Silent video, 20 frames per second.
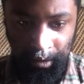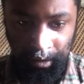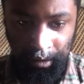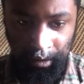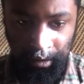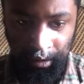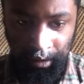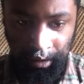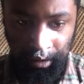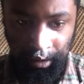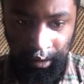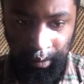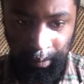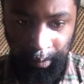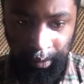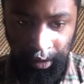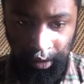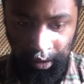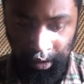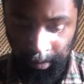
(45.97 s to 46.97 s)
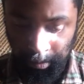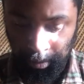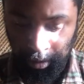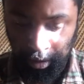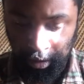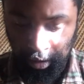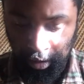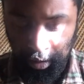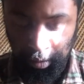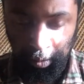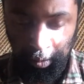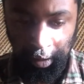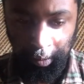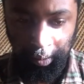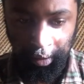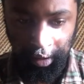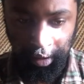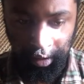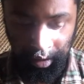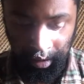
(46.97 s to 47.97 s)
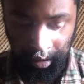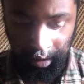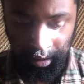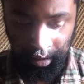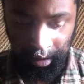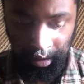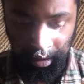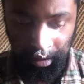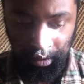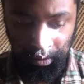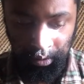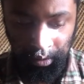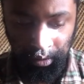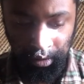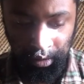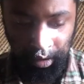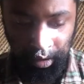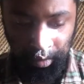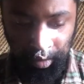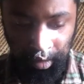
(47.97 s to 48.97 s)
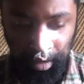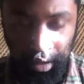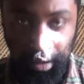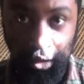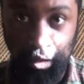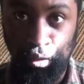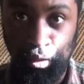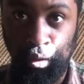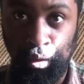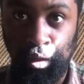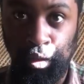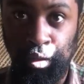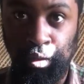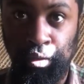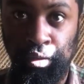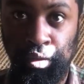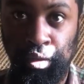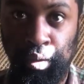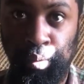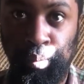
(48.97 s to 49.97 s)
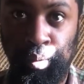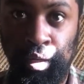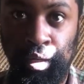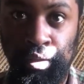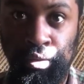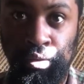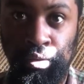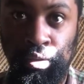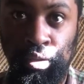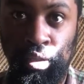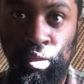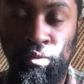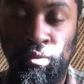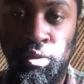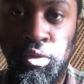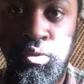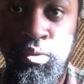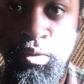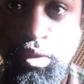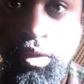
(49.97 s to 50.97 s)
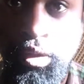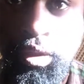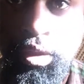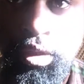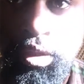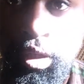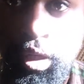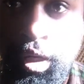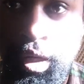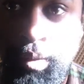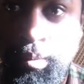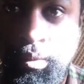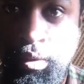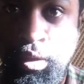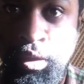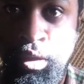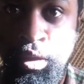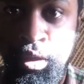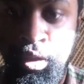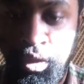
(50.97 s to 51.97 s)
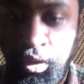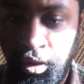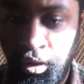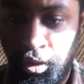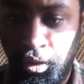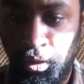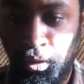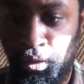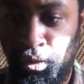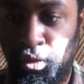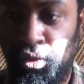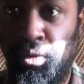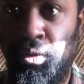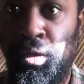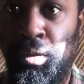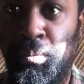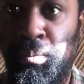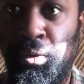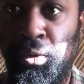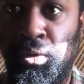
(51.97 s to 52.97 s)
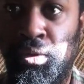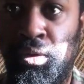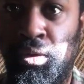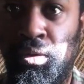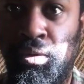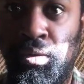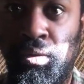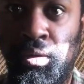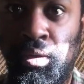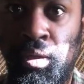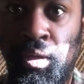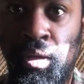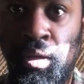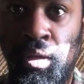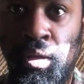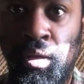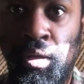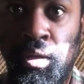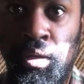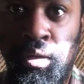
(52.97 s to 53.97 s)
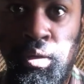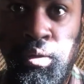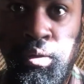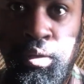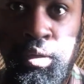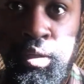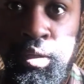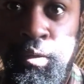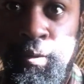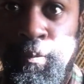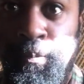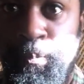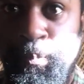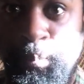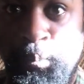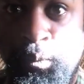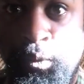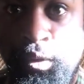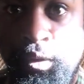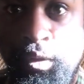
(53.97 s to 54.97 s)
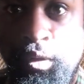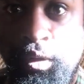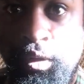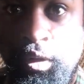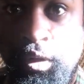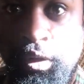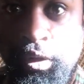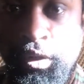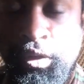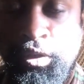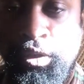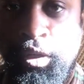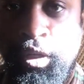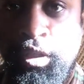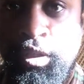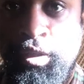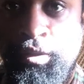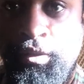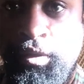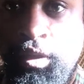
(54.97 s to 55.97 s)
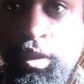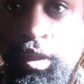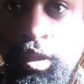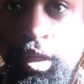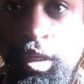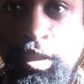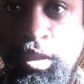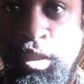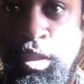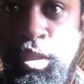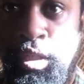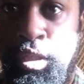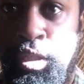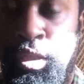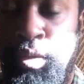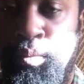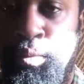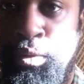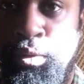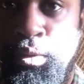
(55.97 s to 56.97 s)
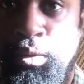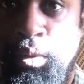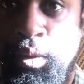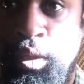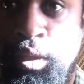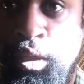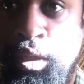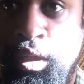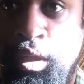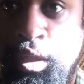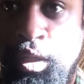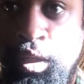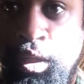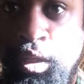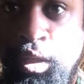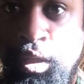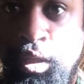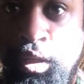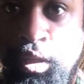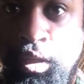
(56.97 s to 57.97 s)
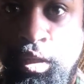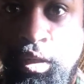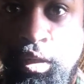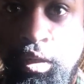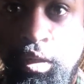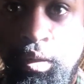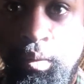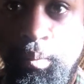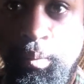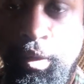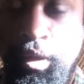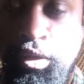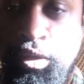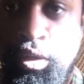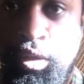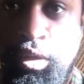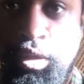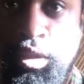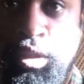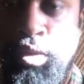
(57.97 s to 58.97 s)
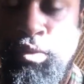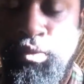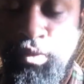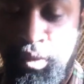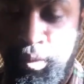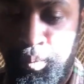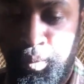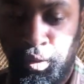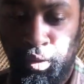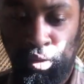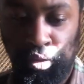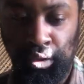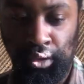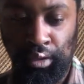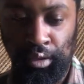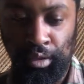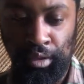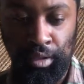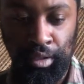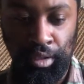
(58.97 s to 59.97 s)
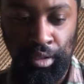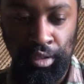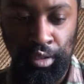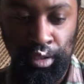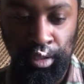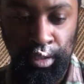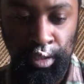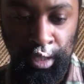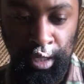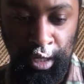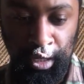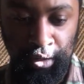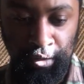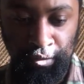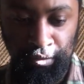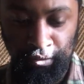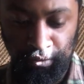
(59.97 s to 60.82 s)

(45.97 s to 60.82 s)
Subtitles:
Alright, and peace and blessings be upon the elected Israel, and double honor to our elders and apostles of Israel in these times, known as Great Millstone. Okay? Alright, so that's everything that I said in Hebrew. And as you can see from the picture, it says this ain't